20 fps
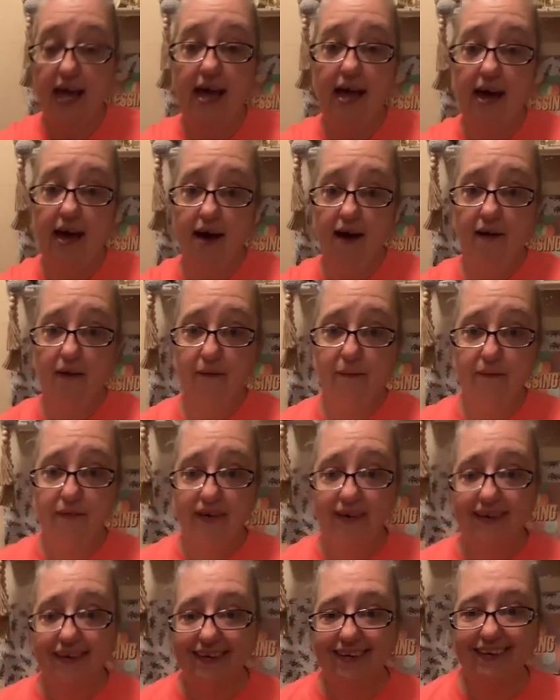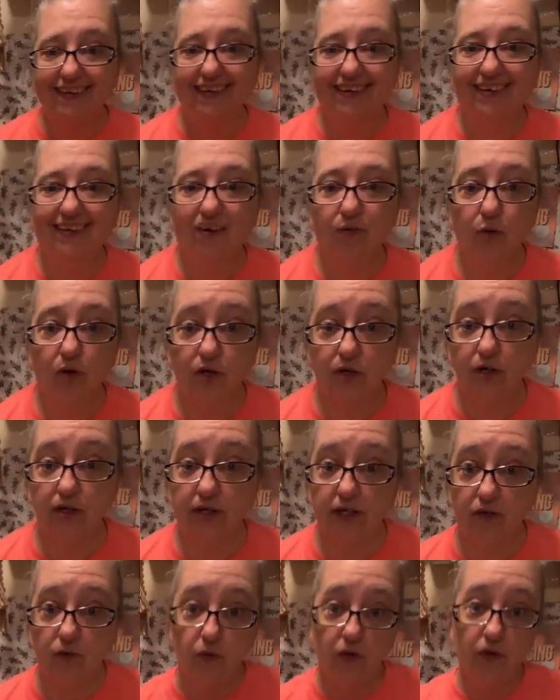Now, we're
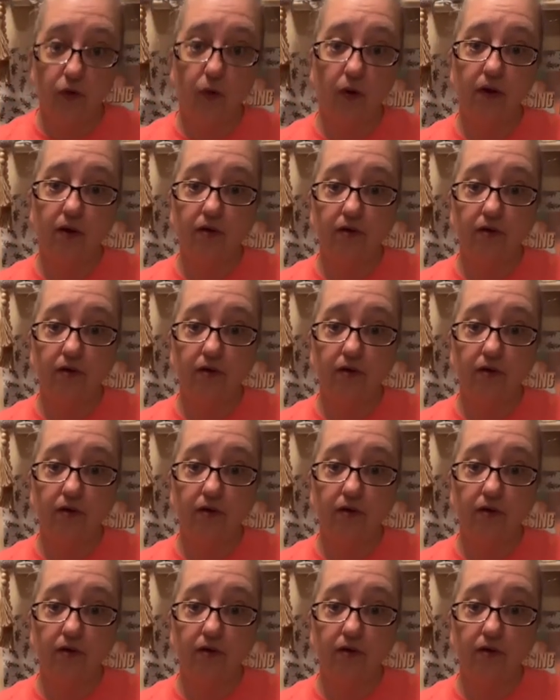cooking with